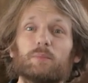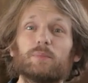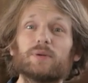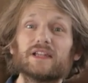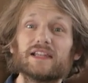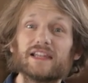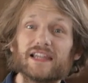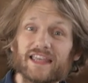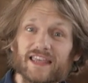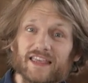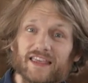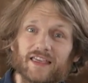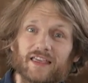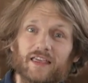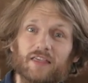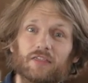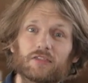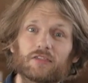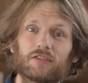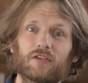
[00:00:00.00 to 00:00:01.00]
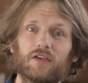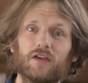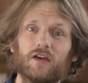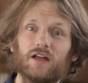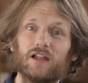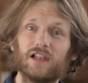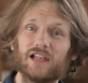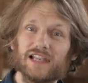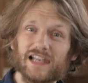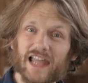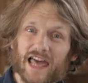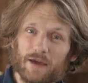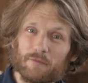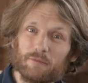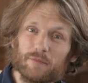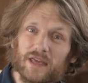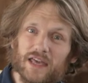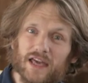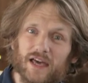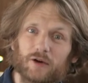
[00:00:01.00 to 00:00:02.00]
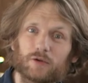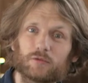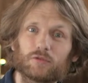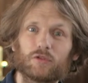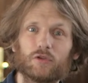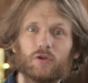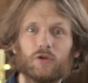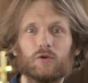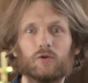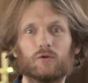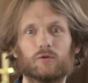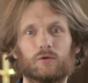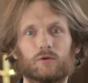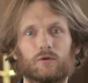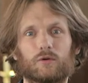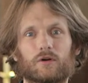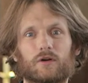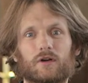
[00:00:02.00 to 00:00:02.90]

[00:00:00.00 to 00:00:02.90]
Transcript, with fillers: Please, let me out too.